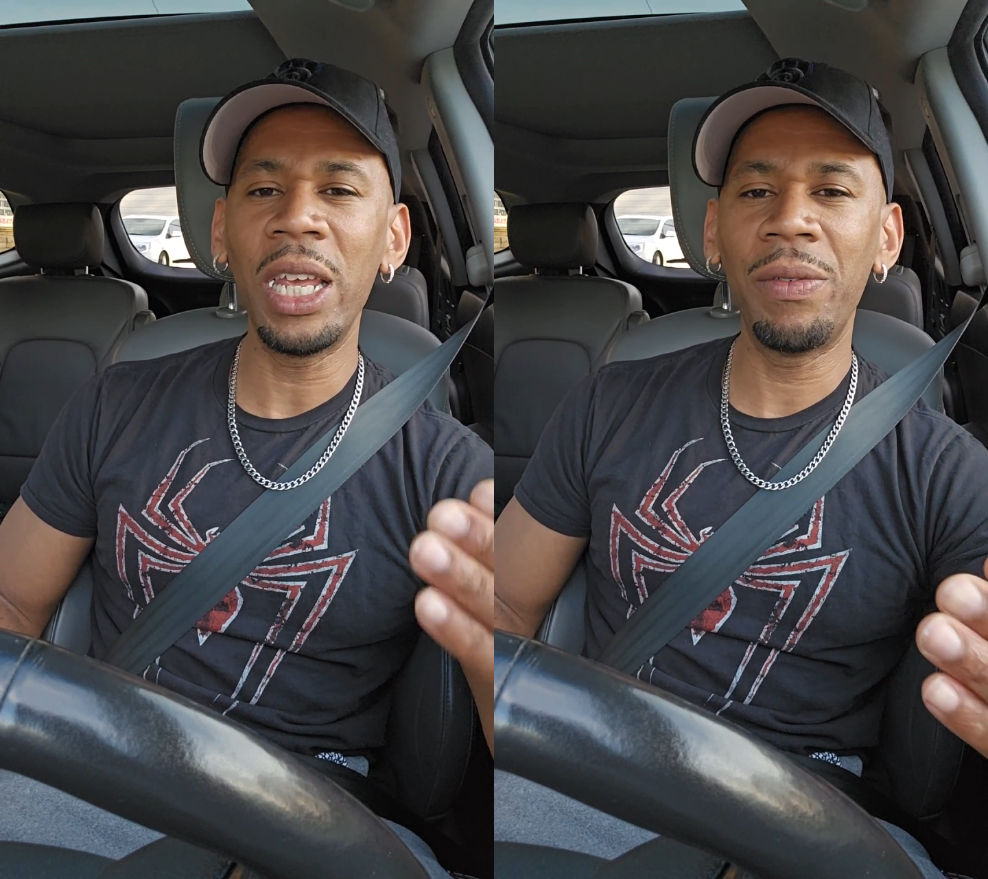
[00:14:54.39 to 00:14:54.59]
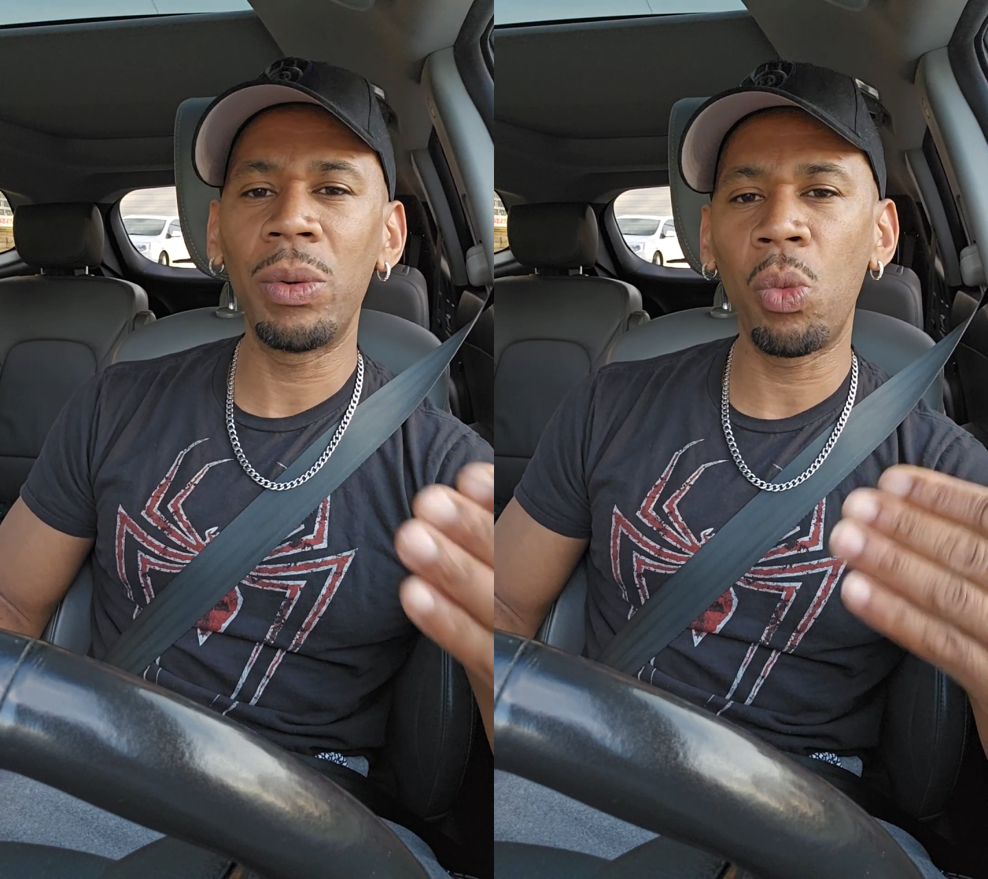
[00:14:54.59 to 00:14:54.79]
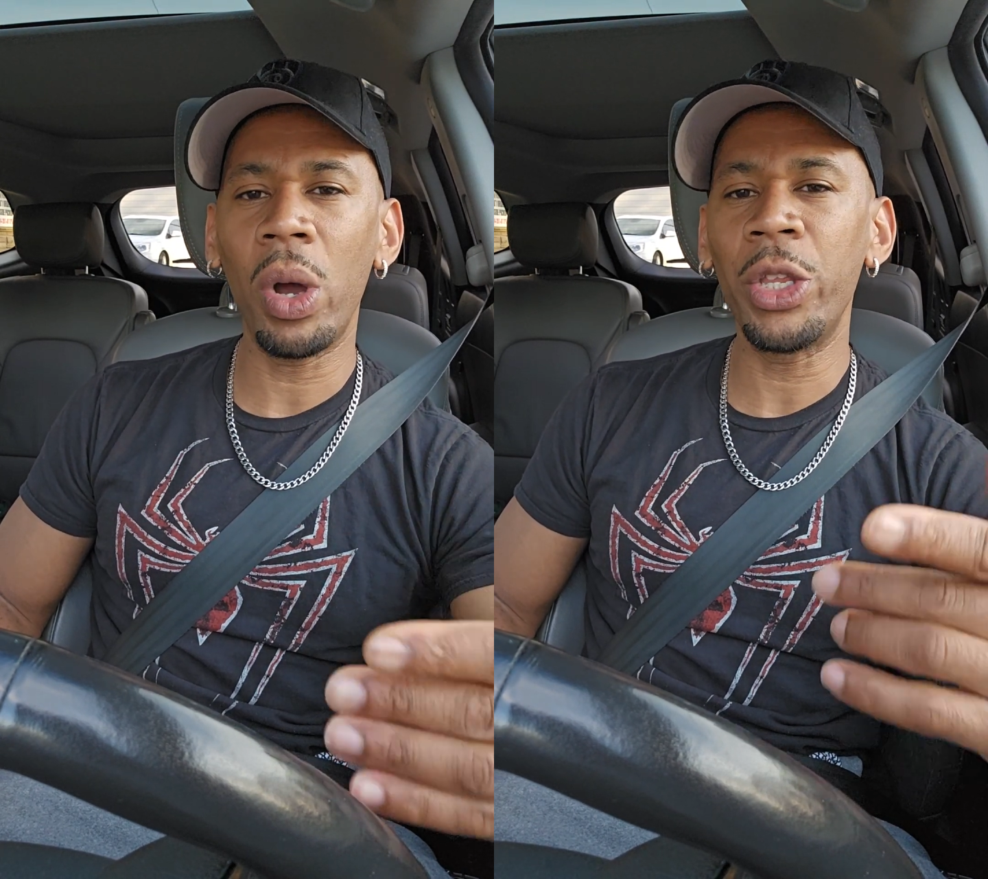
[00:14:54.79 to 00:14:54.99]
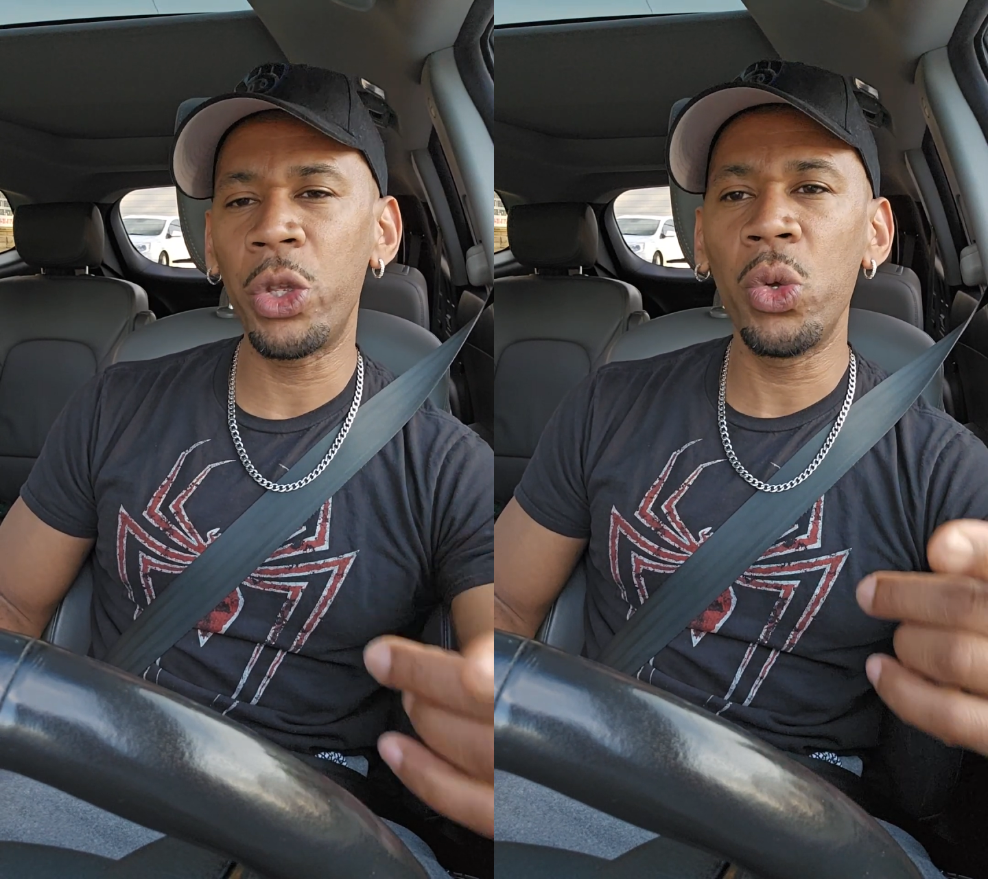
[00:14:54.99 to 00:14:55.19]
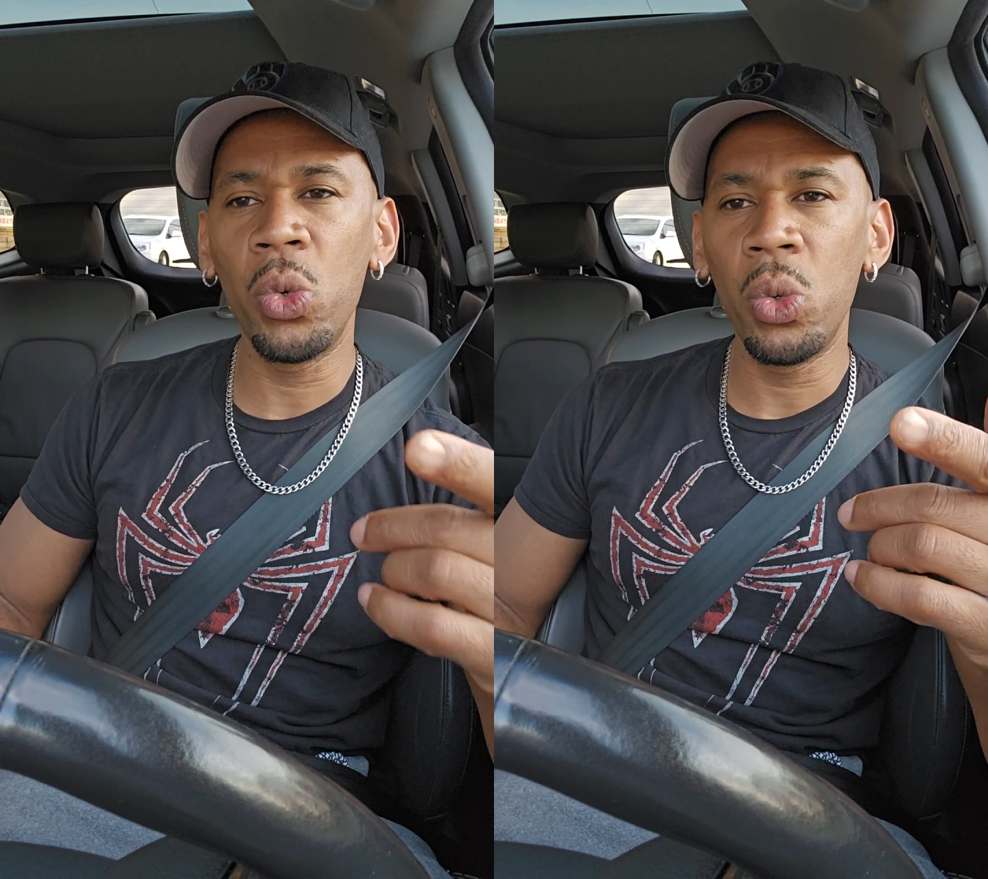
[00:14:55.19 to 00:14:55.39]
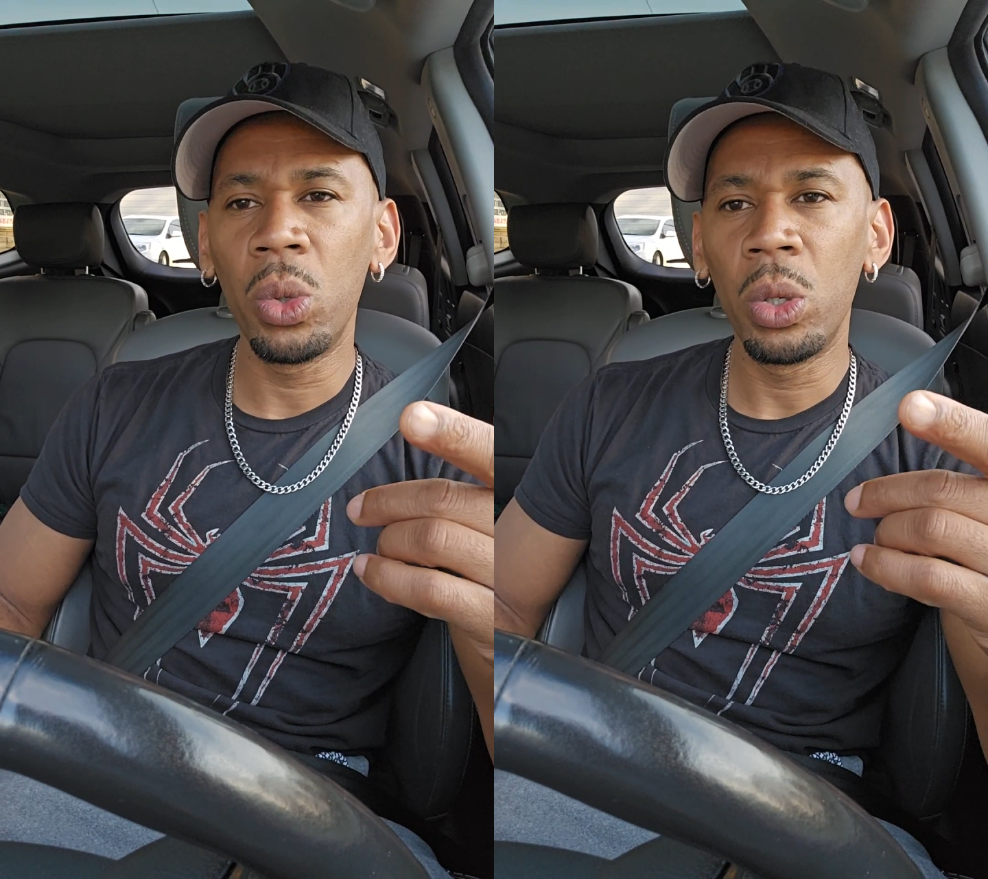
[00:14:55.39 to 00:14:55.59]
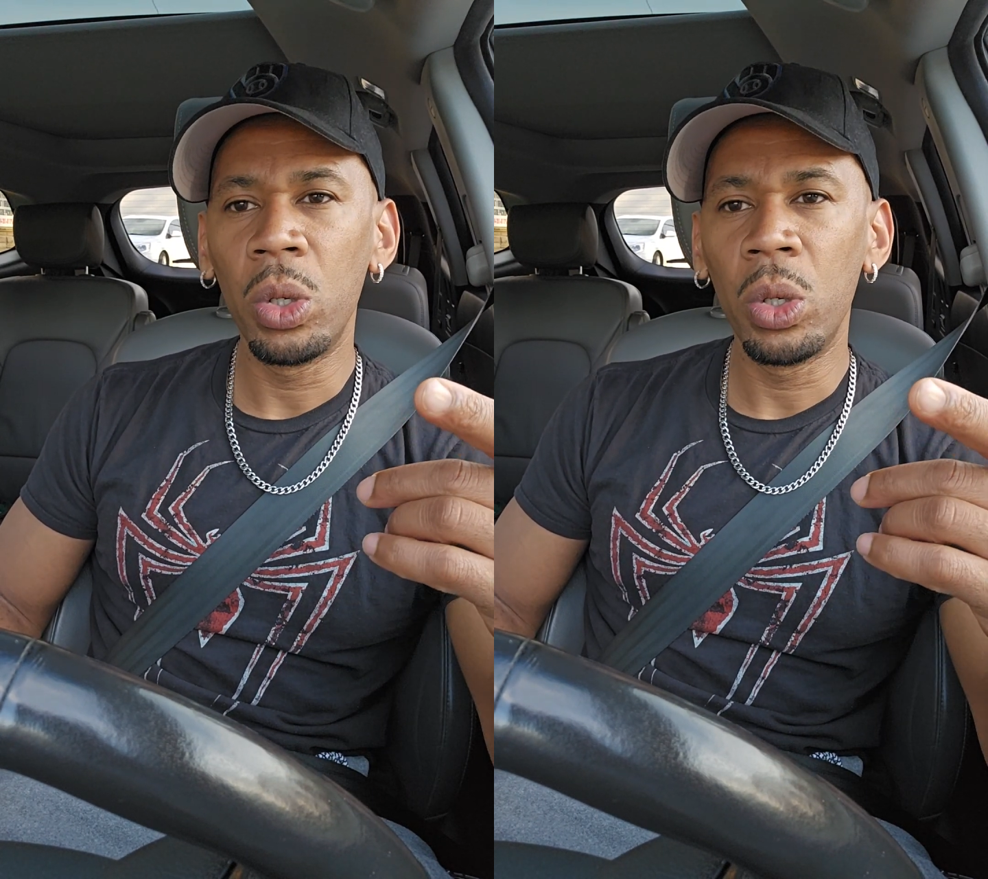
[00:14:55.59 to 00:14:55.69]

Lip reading: even what you